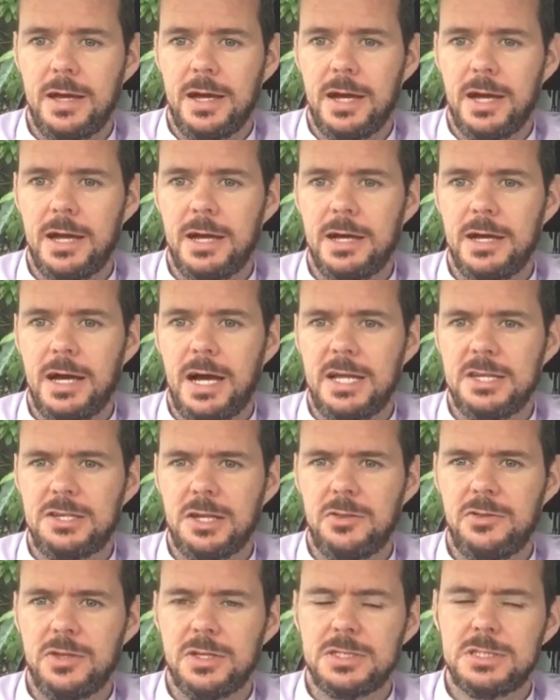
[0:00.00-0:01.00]
I'd
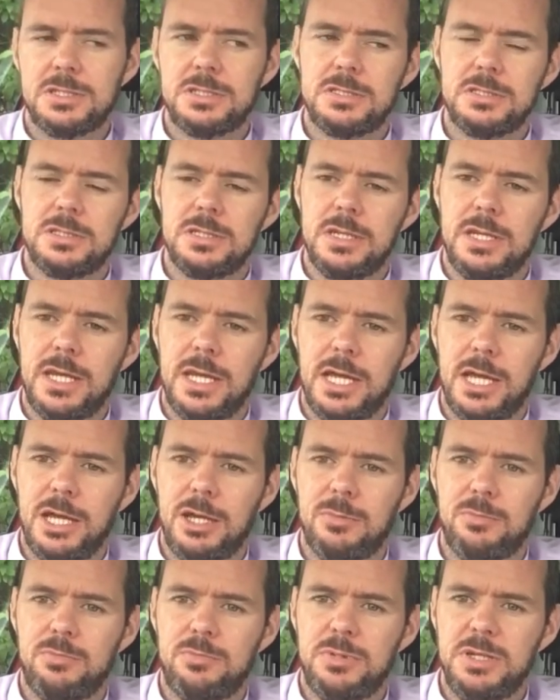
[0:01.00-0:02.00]
done this
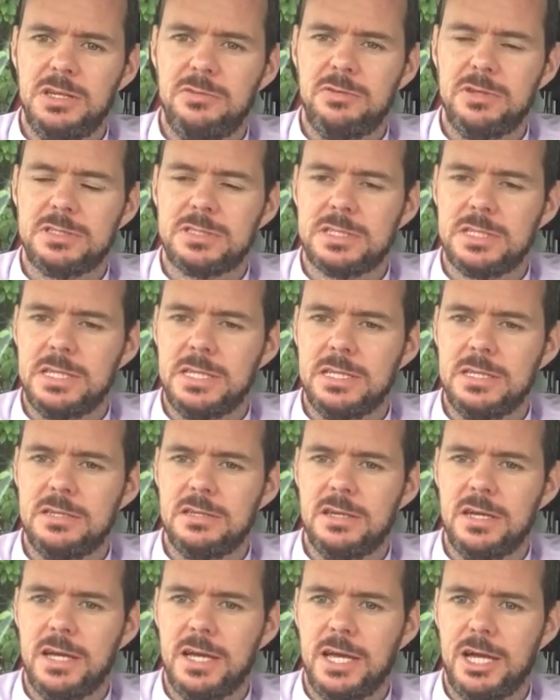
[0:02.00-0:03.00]

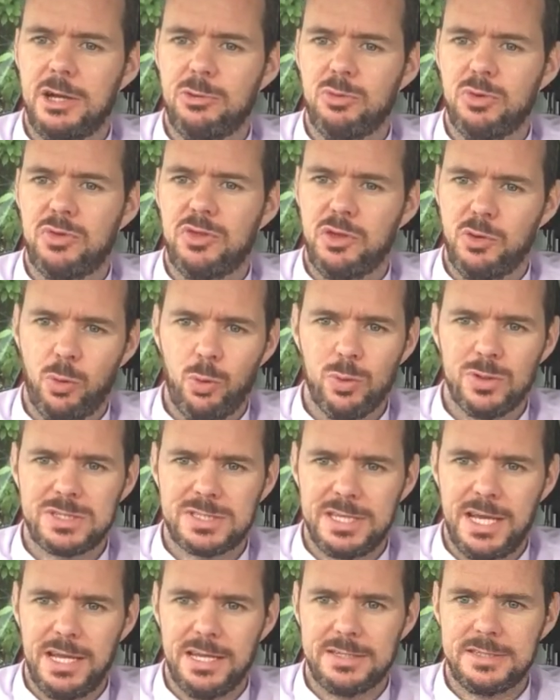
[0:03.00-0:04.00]
previously with the old
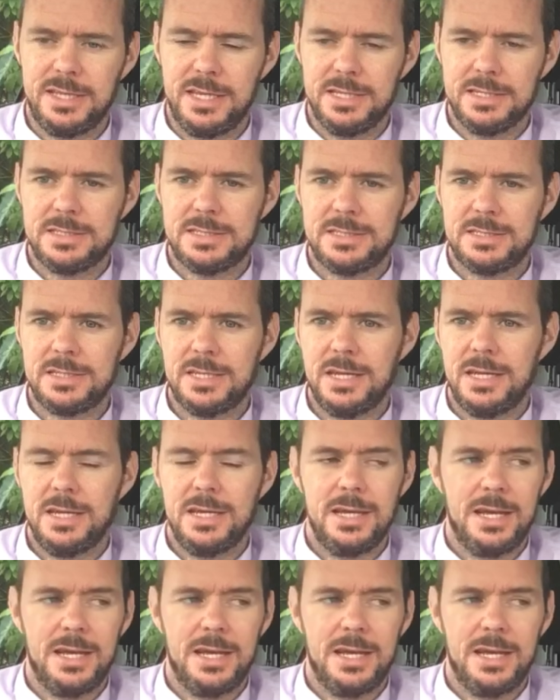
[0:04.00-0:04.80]
style test